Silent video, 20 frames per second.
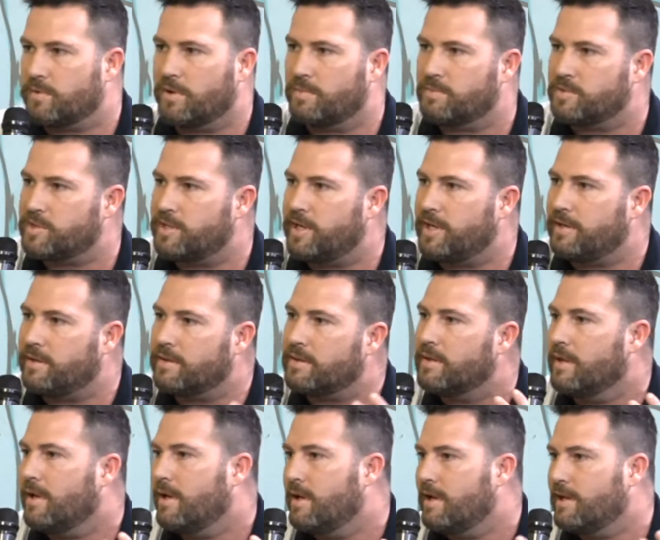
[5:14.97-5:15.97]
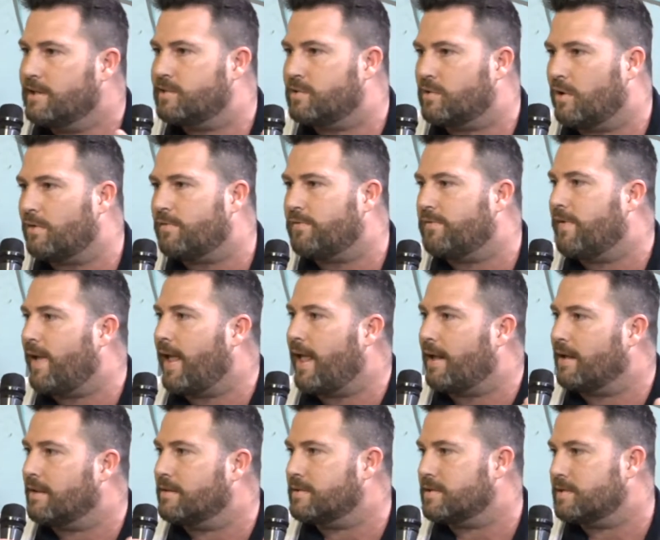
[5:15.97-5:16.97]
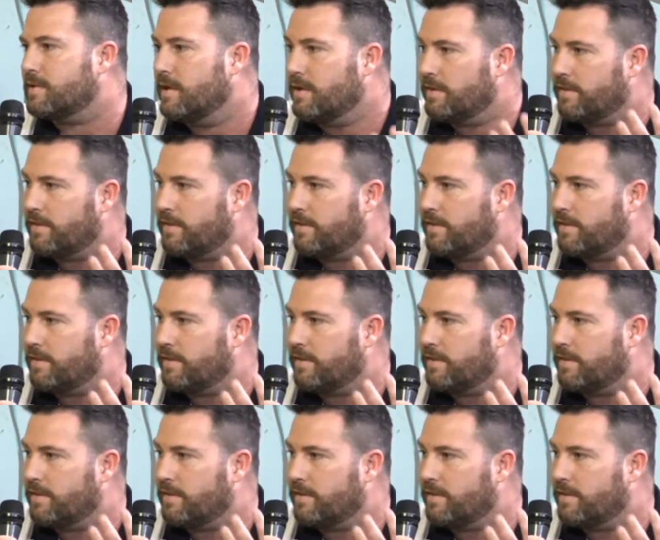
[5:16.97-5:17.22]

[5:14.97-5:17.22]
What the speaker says: machine, it's got fans,